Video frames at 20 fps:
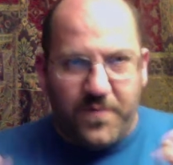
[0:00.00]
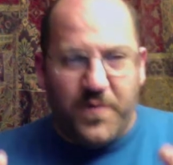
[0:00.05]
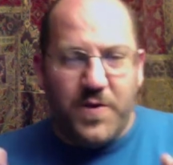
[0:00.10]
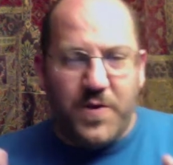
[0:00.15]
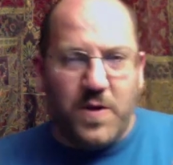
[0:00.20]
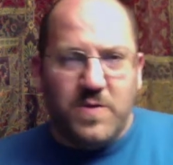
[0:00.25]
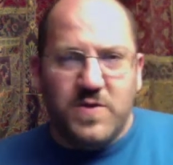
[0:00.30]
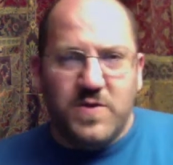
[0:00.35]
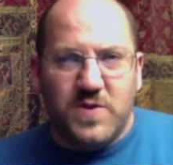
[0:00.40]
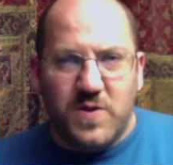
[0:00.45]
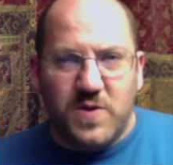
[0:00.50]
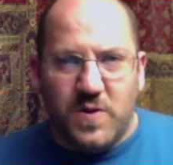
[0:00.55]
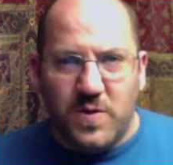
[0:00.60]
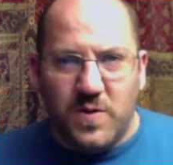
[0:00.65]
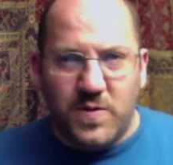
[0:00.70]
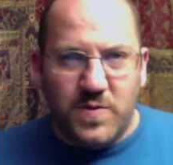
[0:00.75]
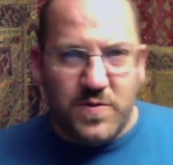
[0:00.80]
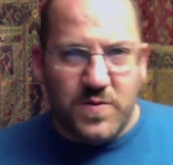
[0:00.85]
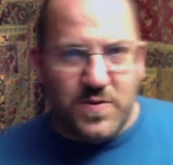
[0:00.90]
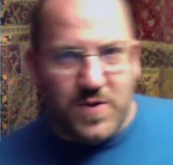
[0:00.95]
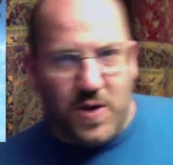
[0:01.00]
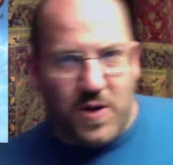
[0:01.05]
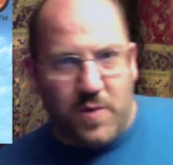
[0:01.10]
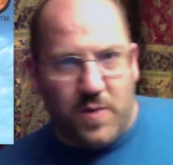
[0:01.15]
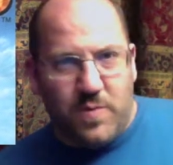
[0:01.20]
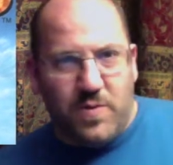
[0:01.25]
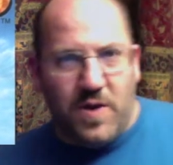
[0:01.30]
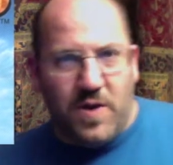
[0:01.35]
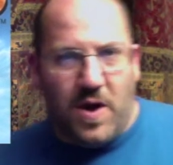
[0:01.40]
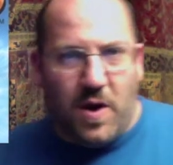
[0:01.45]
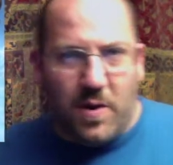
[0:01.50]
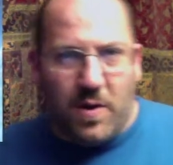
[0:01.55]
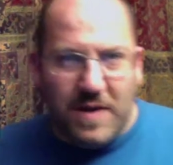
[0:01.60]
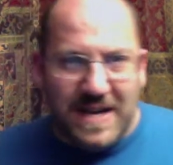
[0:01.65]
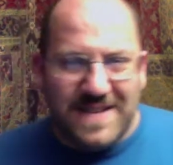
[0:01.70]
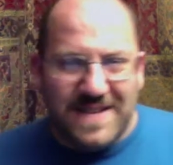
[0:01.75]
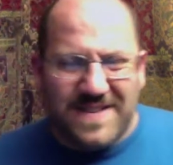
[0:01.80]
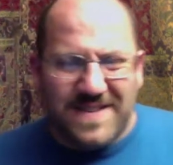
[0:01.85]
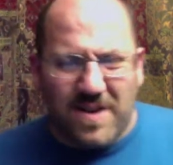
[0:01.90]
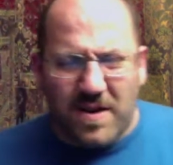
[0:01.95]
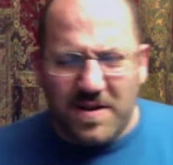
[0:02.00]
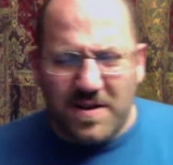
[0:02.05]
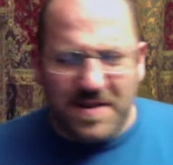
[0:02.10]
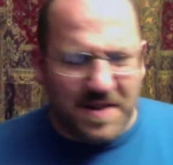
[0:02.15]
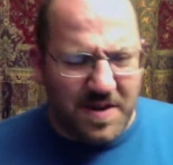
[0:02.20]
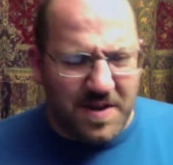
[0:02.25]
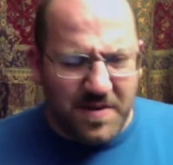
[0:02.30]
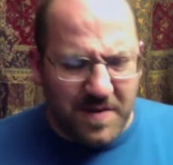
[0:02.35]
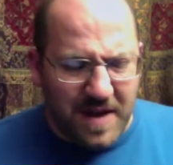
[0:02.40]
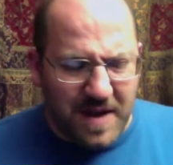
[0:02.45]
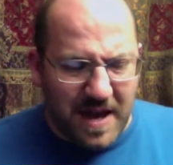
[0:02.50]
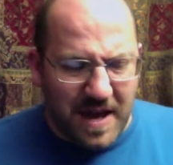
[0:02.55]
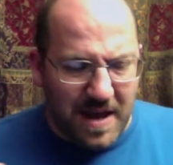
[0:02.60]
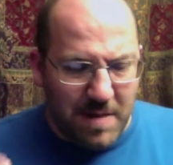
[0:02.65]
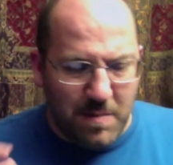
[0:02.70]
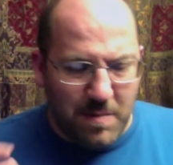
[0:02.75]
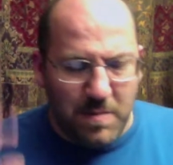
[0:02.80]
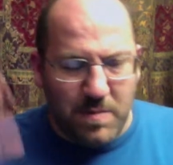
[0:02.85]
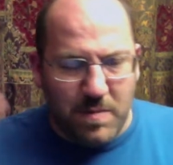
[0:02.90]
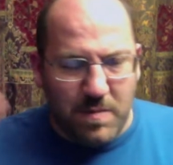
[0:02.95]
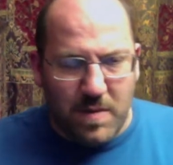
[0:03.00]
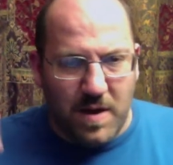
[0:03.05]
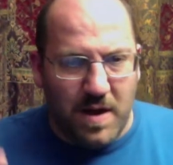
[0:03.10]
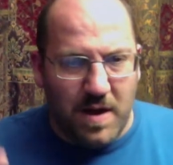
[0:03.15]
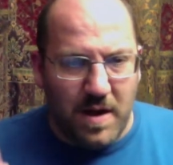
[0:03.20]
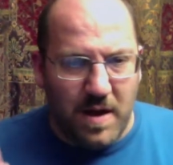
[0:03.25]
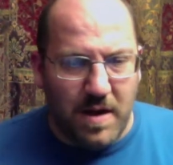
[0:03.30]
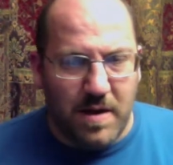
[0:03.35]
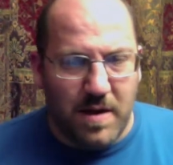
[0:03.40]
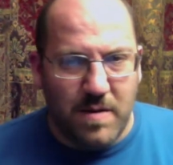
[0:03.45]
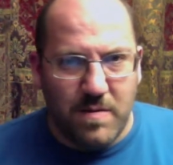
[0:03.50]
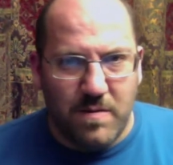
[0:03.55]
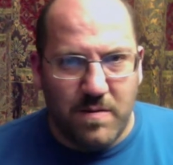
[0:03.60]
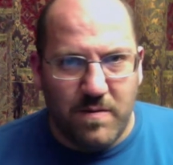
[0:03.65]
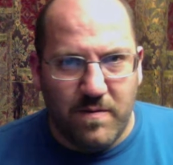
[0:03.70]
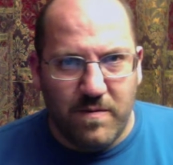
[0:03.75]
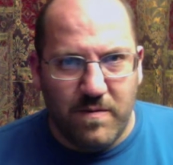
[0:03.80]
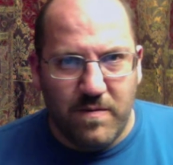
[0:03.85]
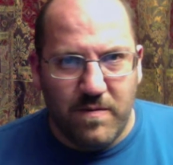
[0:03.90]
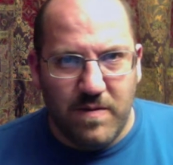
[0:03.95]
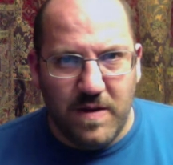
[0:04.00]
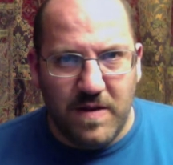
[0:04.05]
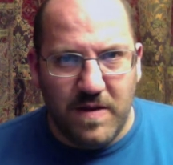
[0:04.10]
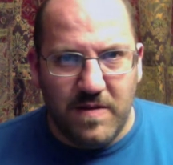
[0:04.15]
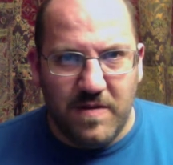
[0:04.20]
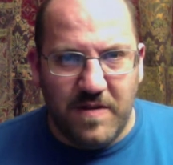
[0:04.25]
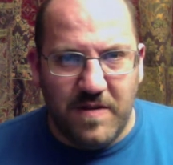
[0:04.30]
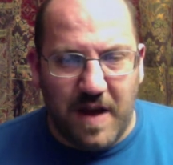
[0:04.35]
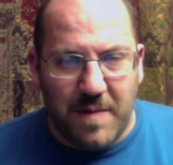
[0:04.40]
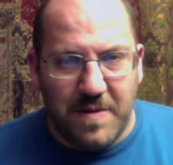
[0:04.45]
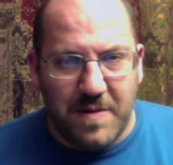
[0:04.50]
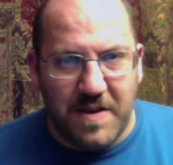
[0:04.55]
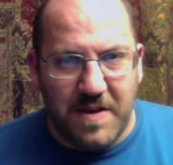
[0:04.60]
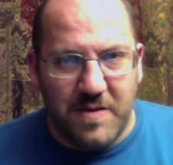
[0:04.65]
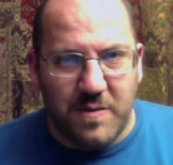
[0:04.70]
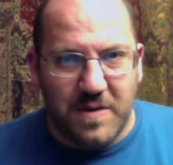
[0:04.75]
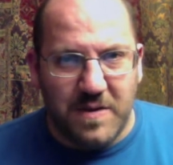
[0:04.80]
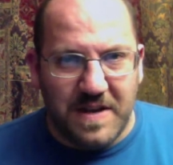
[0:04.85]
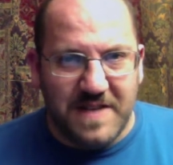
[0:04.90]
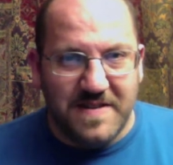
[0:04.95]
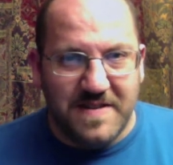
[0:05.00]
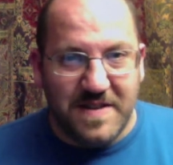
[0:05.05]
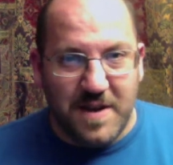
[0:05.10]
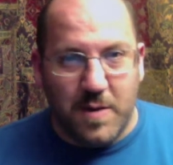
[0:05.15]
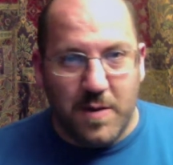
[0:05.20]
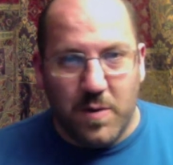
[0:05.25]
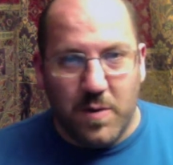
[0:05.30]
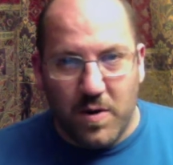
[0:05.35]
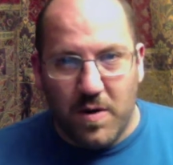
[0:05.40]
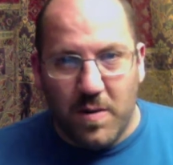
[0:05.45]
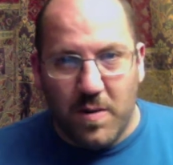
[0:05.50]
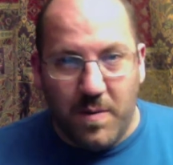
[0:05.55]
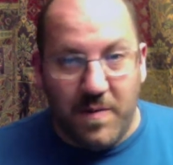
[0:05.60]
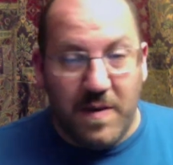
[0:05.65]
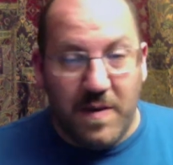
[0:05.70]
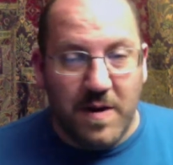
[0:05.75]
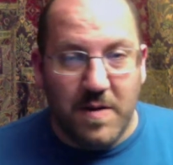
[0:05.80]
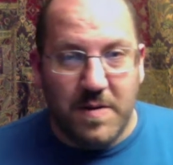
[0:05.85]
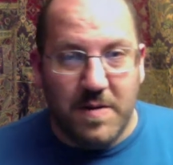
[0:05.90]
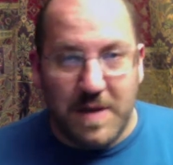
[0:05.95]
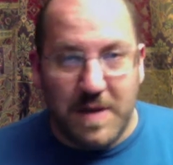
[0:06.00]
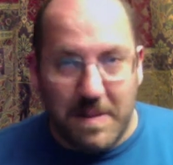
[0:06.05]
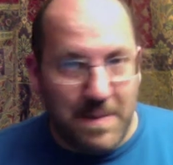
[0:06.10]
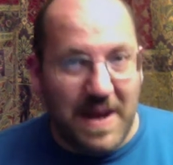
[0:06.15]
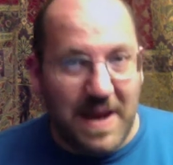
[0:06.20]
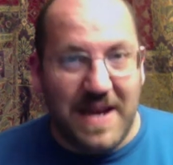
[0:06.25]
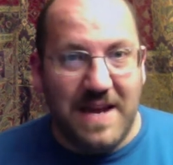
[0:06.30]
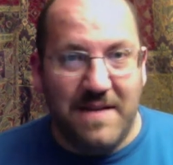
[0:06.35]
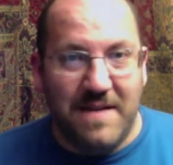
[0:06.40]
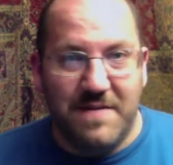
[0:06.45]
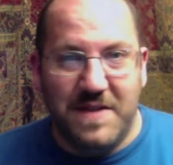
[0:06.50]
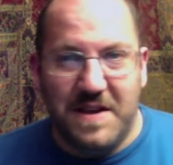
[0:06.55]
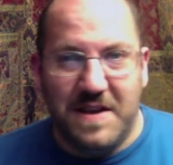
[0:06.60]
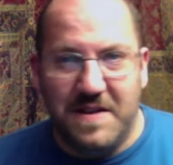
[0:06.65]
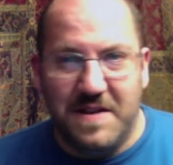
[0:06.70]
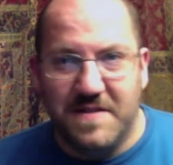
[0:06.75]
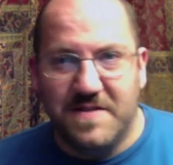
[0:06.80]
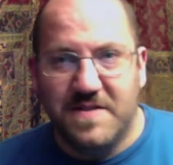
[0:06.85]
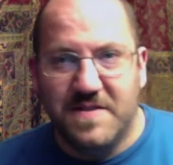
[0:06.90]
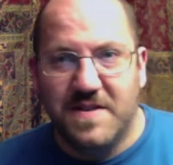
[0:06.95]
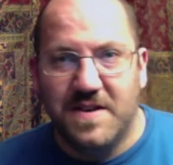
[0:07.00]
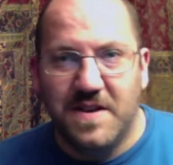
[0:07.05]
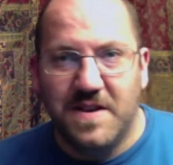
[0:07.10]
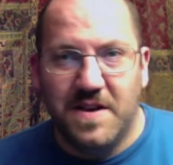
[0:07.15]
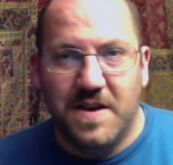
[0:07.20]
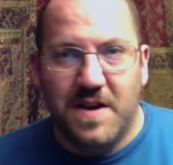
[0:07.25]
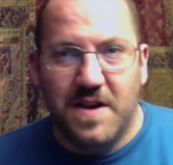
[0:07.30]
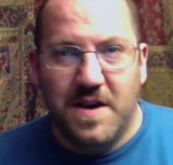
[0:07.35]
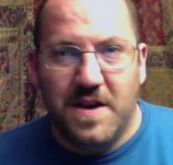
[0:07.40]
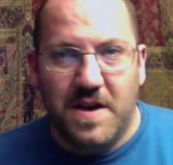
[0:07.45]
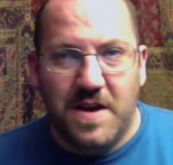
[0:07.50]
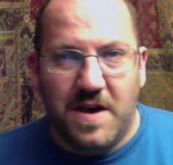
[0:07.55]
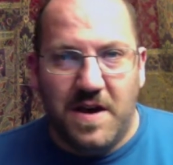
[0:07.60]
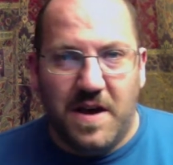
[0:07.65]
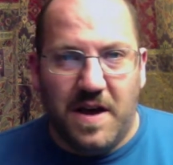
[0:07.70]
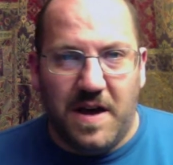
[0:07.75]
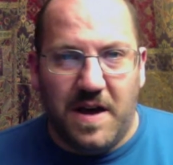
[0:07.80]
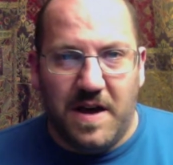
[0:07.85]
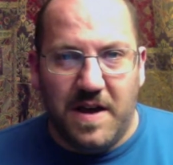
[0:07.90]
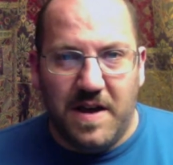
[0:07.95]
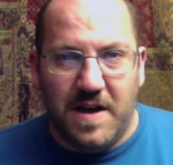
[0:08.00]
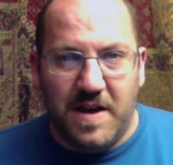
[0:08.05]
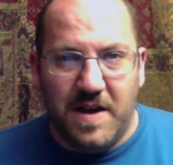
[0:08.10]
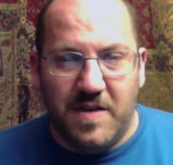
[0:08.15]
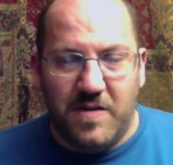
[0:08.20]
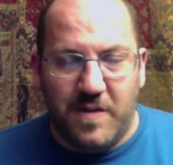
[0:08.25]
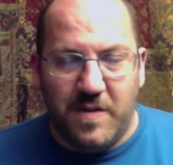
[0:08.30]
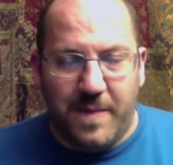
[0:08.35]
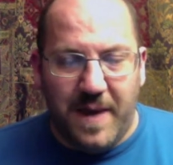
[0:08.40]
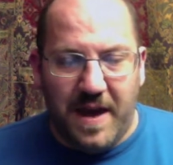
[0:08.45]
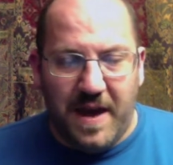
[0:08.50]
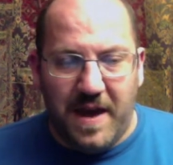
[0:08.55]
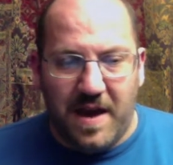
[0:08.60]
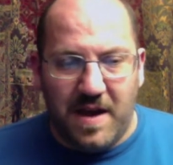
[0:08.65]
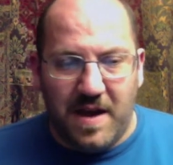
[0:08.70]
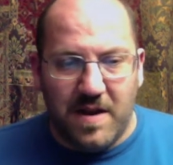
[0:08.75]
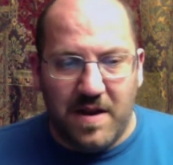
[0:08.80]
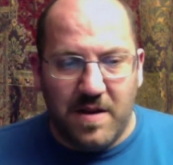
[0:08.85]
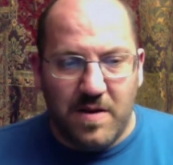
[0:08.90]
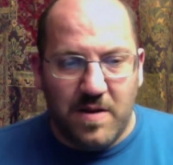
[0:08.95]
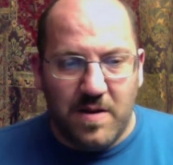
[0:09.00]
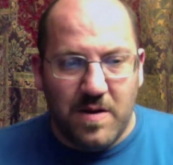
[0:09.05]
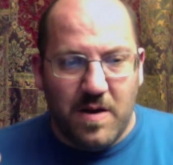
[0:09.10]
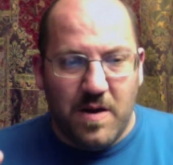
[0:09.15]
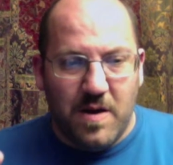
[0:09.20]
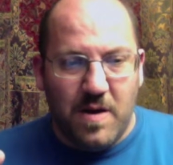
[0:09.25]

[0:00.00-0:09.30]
For those who don't know, it's called another name uh, in the Japanese release, and there were apparently many of these uh, in Japan.